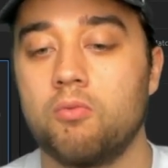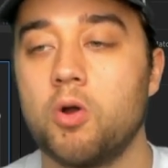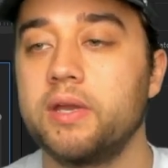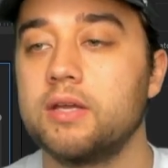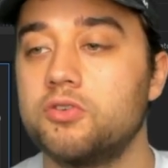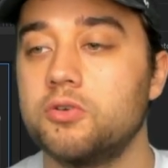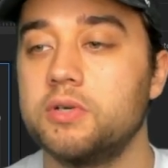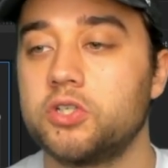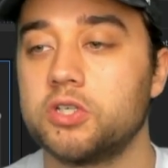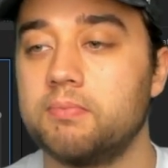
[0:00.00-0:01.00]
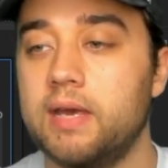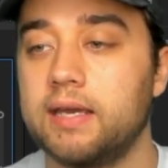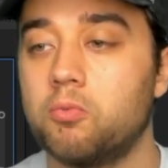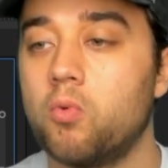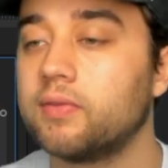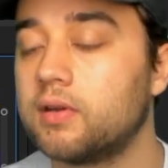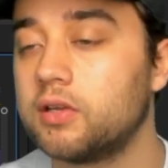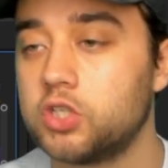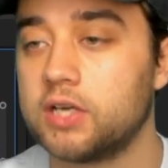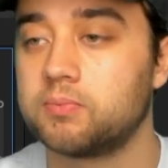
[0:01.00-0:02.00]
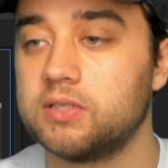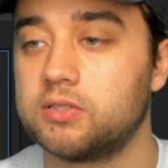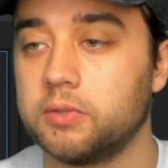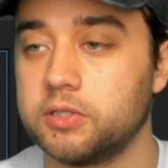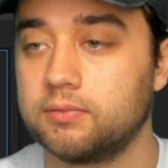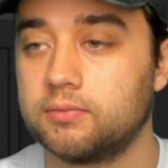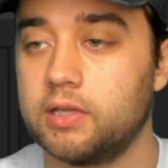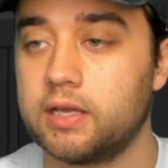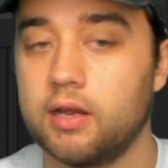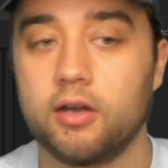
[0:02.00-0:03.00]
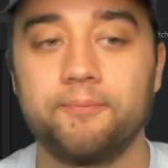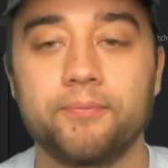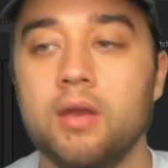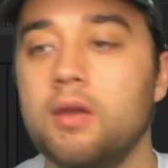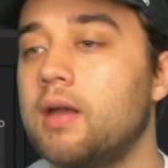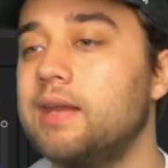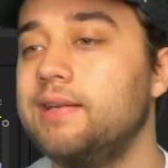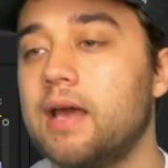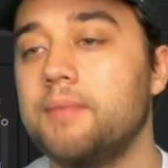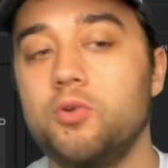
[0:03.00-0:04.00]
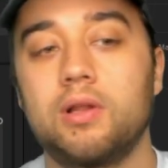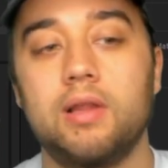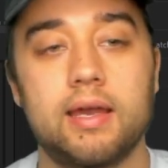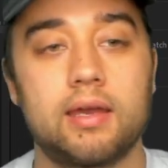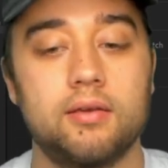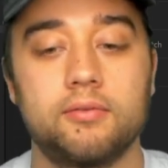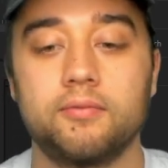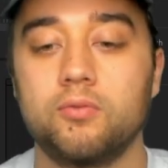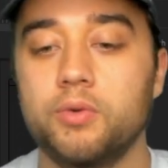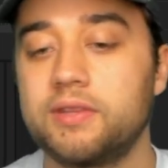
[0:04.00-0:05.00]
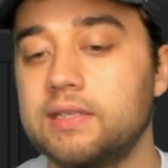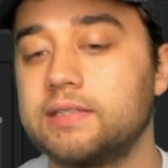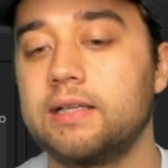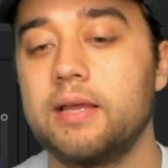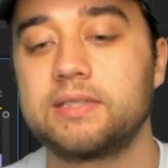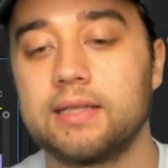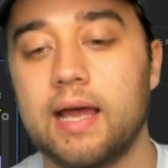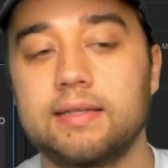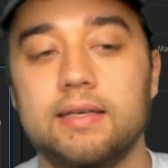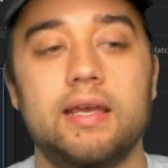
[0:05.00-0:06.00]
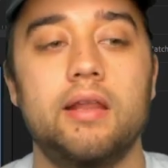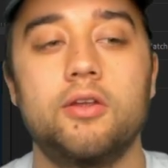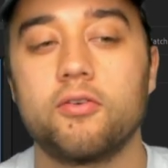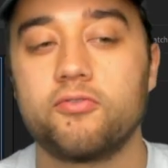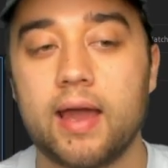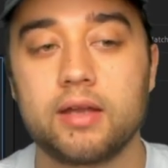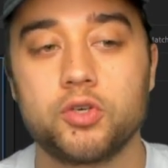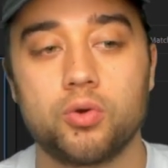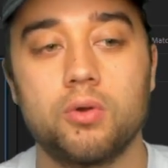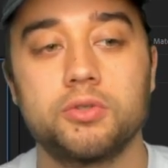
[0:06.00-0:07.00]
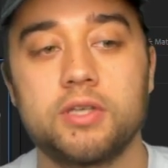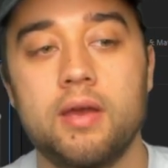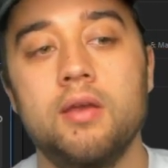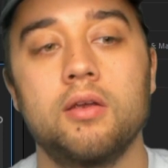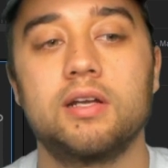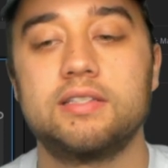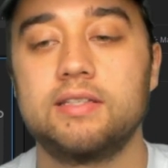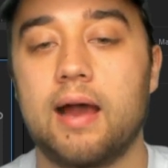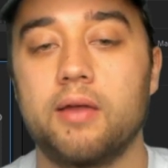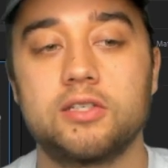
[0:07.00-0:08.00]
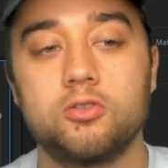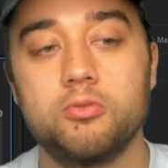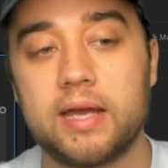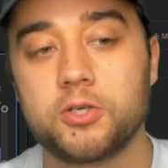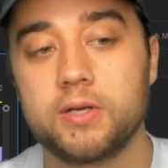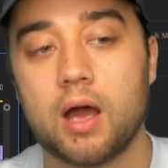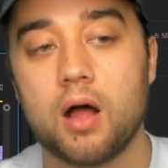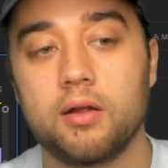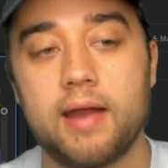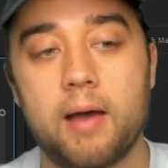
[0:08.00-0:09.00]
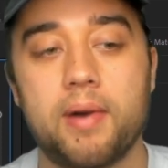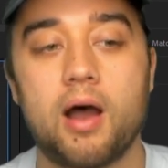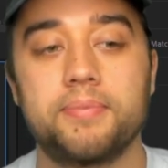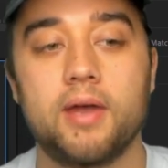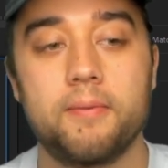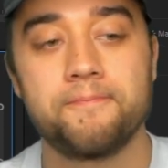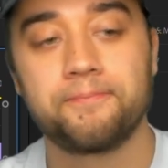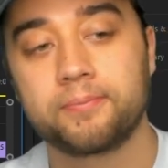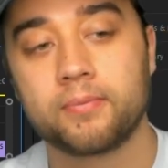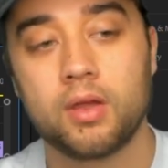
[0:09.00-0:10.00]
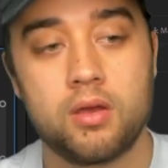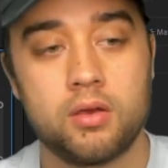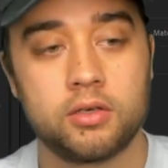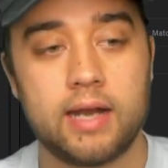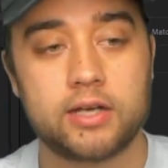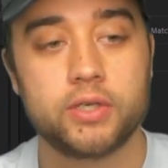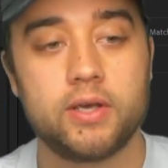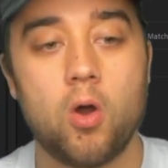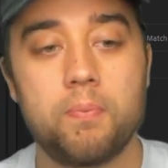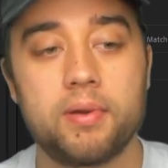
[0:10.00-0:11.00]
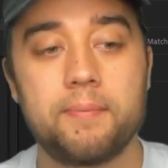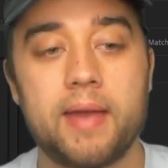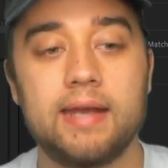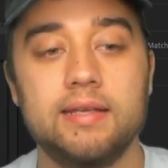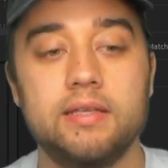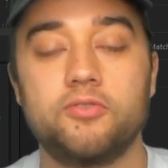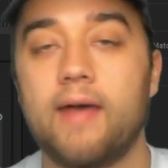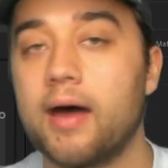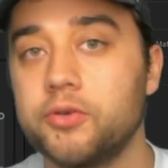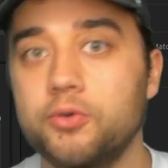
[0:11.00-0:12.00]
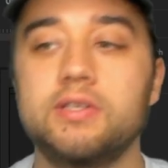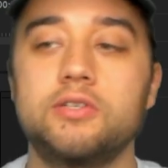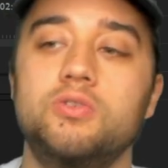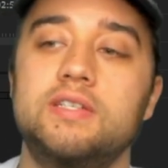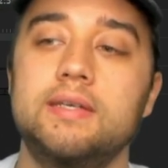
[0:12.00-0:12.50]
What we can do is just make one little adjustment. So we'll just click here. Anytime you click with this clip selected in your effect controls, you're going to see how this Lumetri color now popped up. You can actually open up any of these values that you